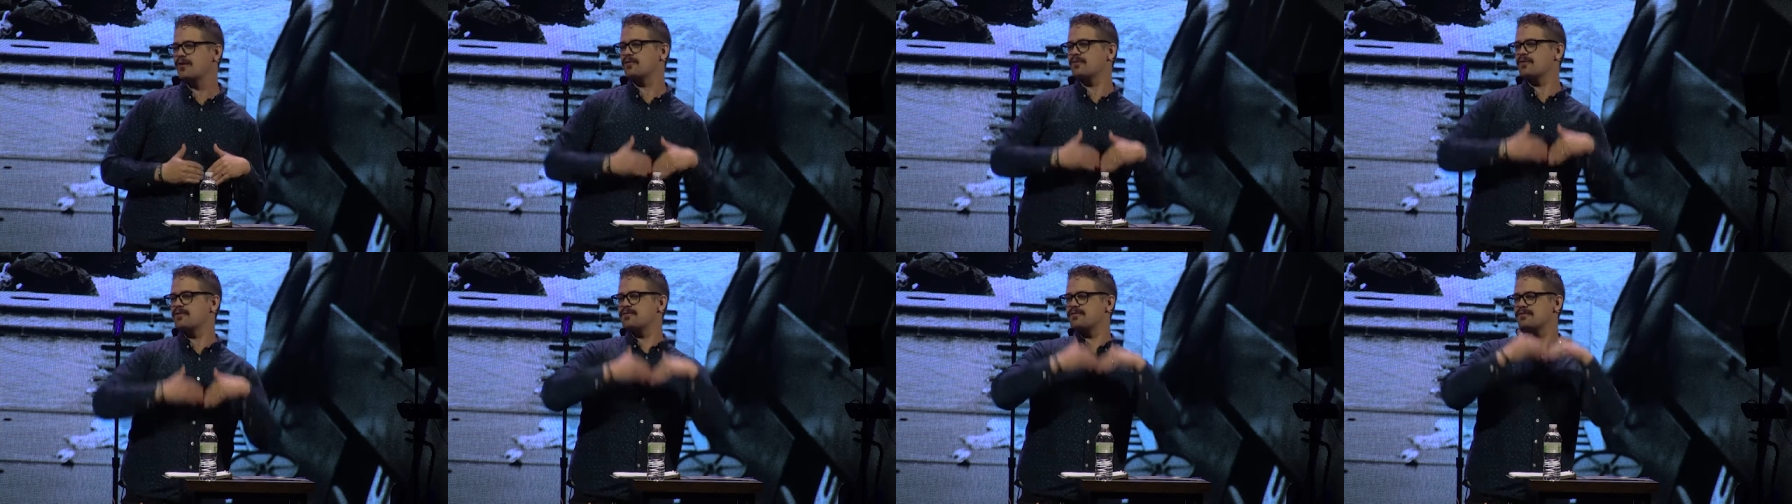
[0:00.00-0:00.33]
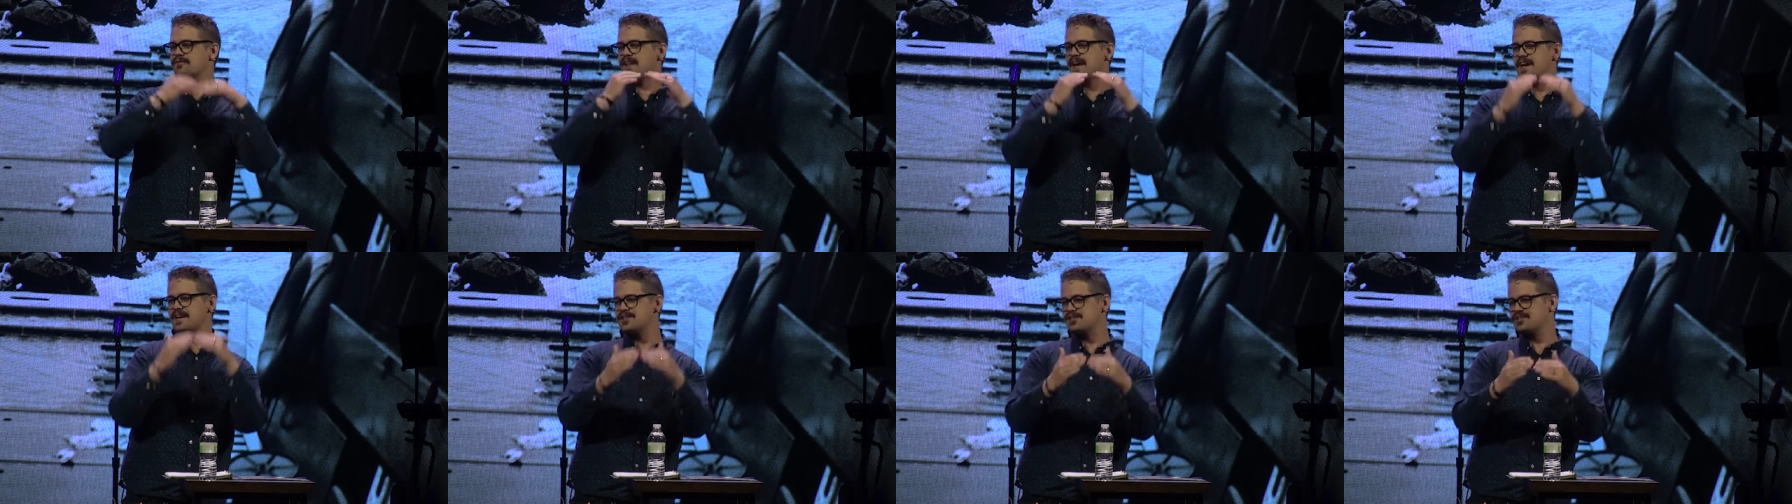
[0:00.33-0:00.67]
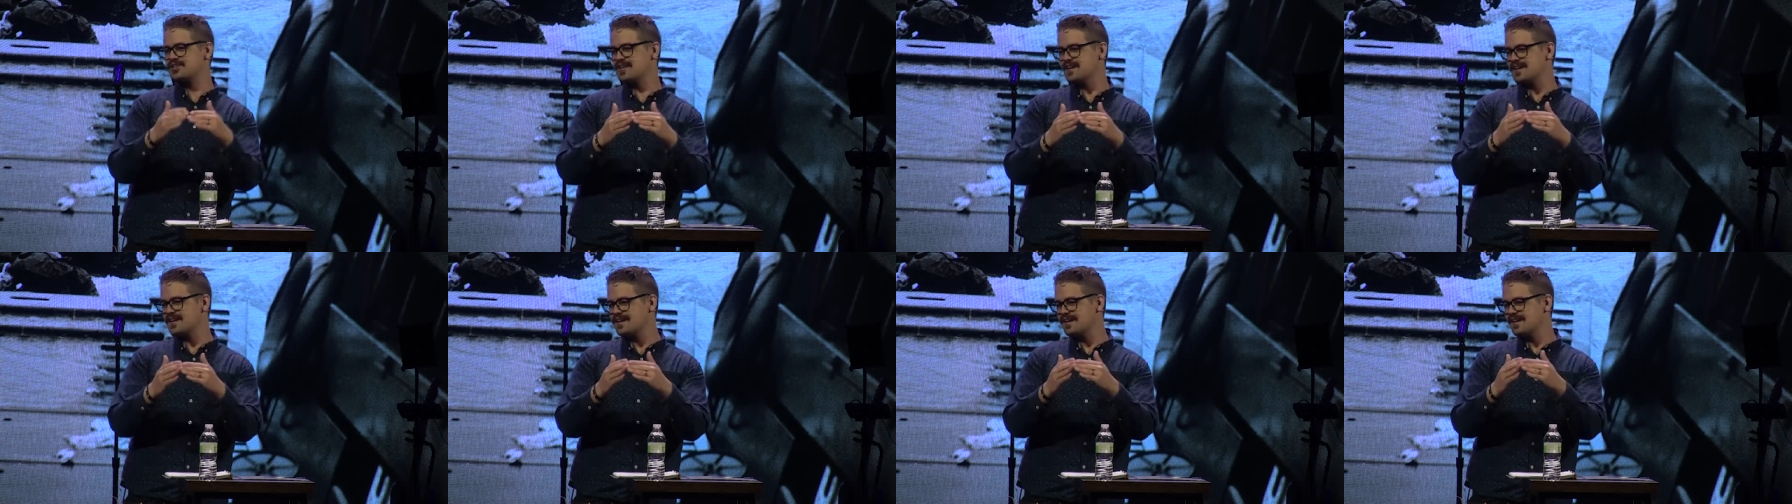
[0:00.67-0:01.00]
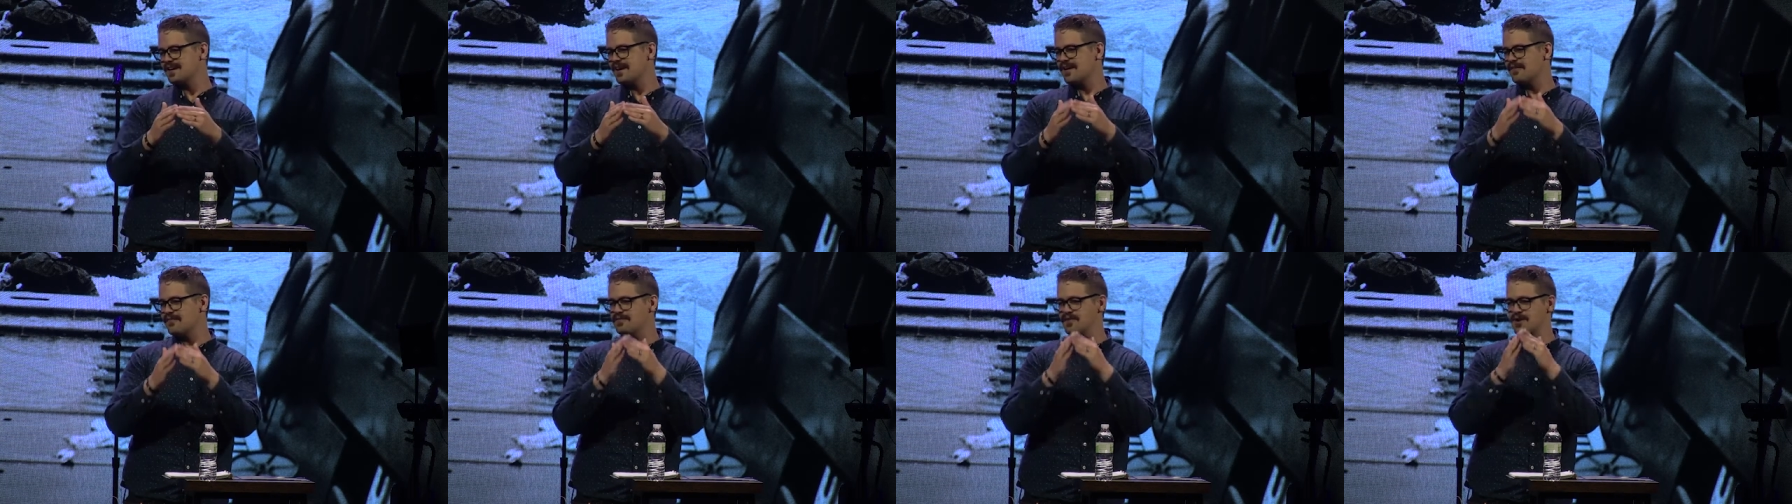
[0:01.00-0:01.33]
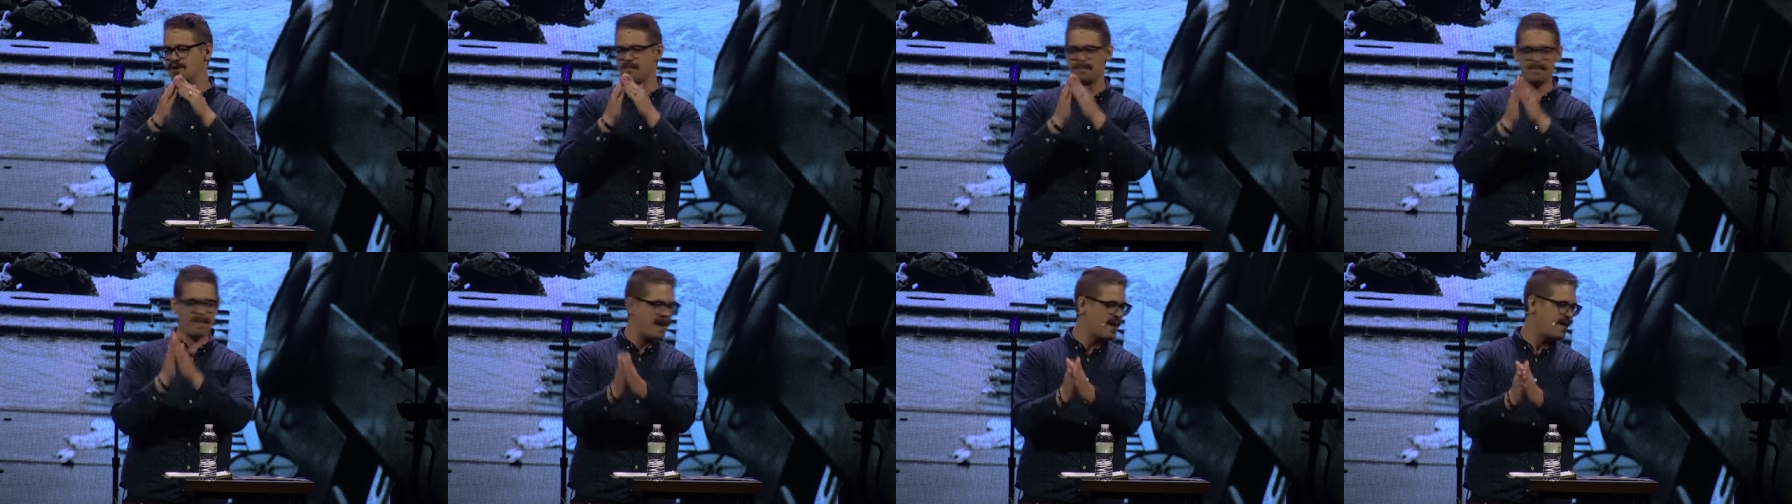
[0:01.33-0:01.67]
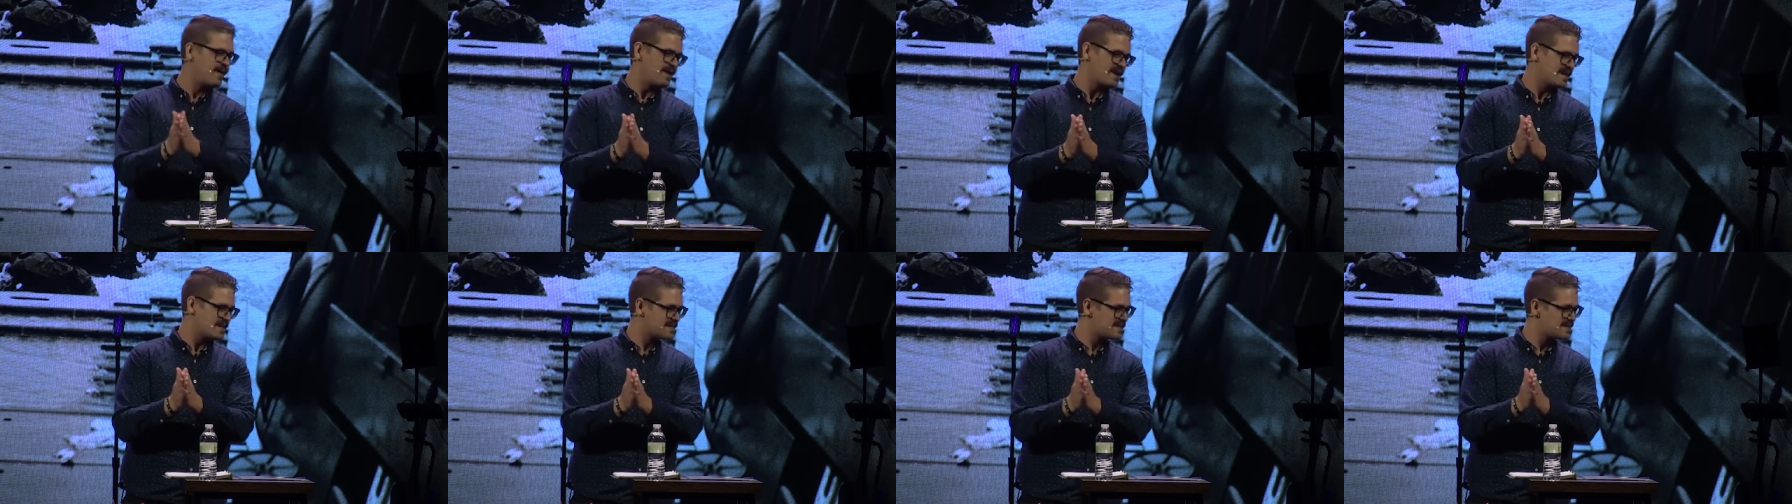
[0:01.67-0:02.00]
a reflection of their
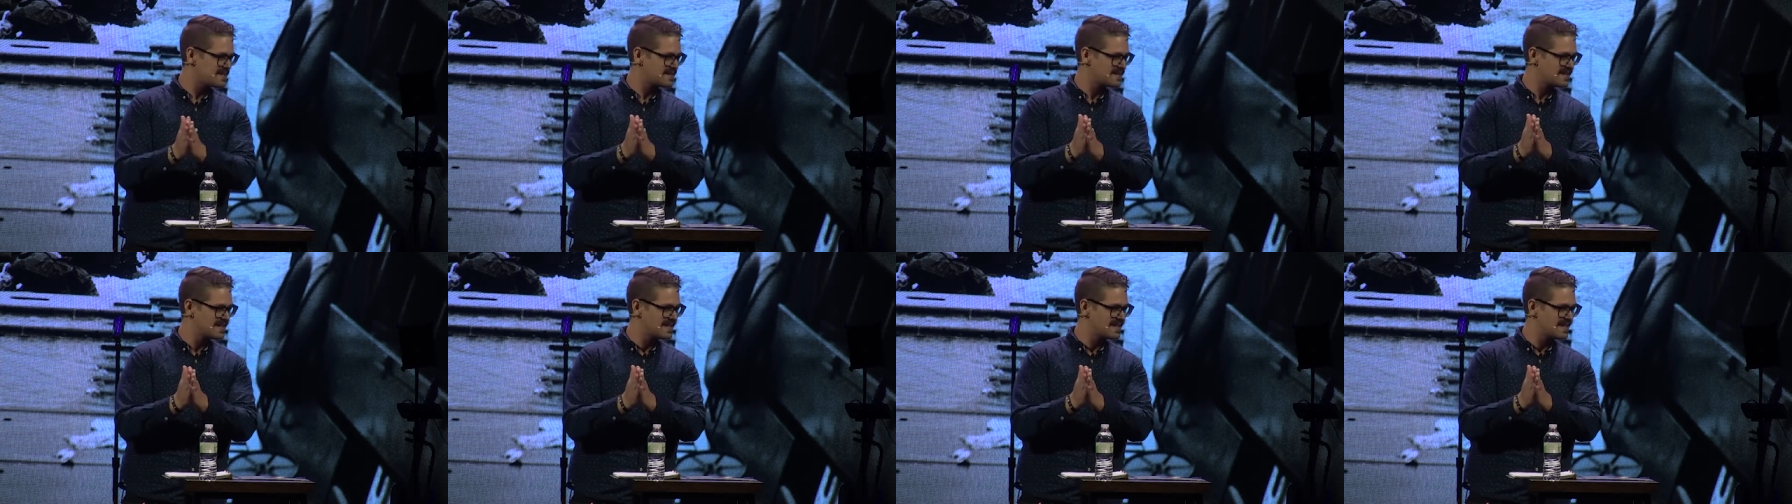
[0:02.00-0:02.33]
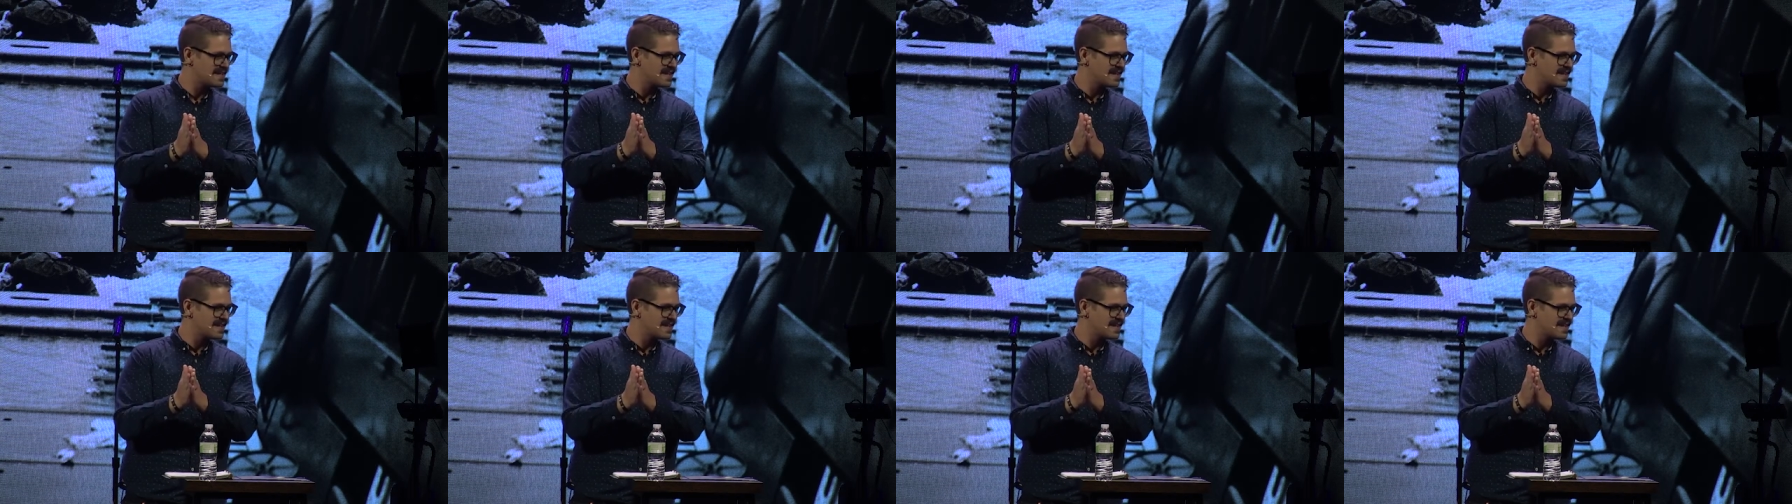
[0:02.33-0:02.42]
parents.